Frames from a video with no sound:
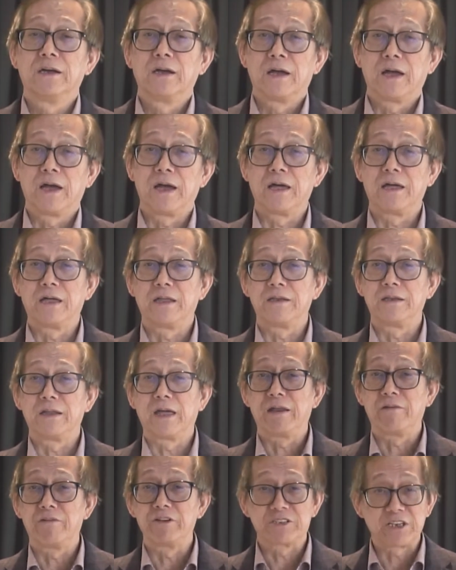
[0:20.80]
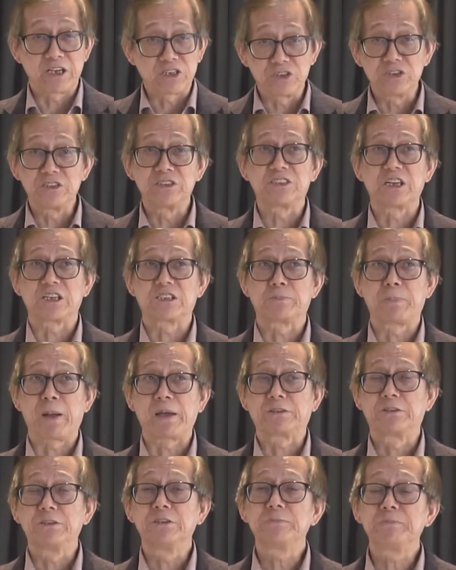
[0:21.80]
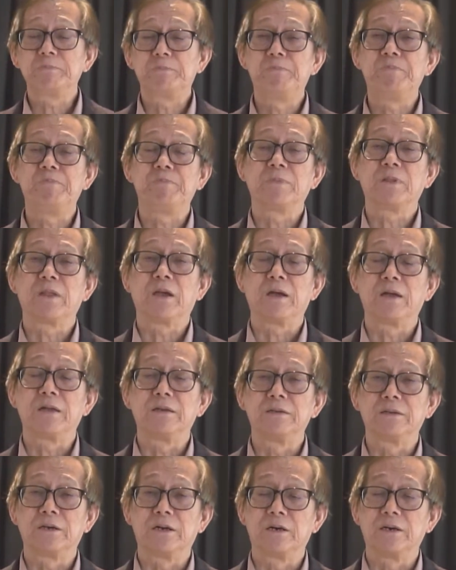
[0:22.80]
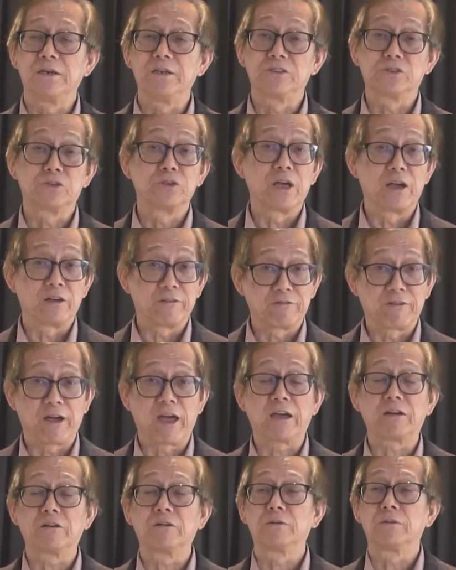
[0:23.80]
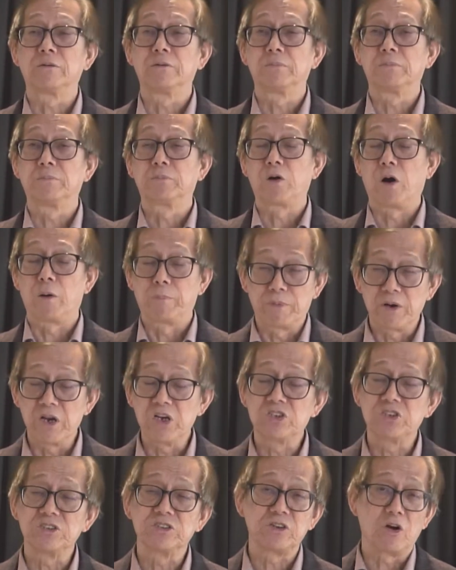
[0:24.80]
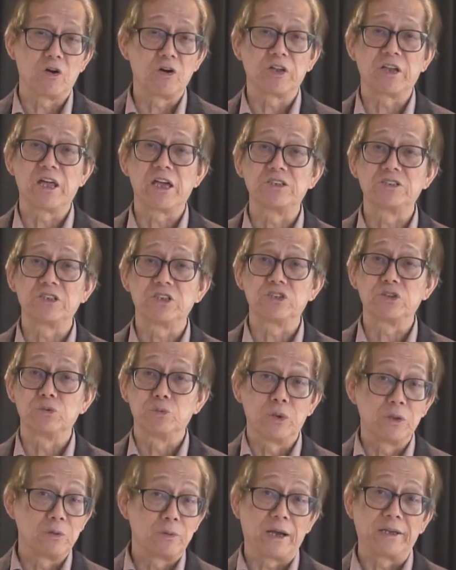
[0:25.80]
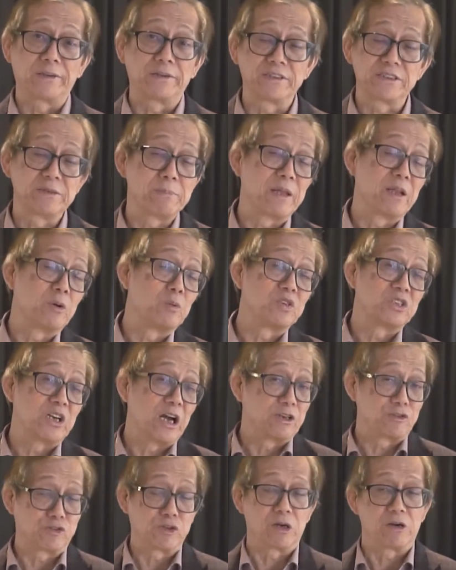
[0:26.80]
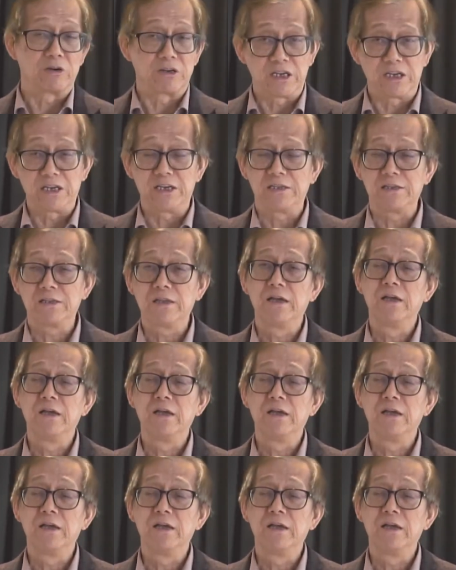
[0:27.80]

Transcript: and recession is expected, and it's going to affect corporations, organizations worldwide. Doesn't matter which country you're in.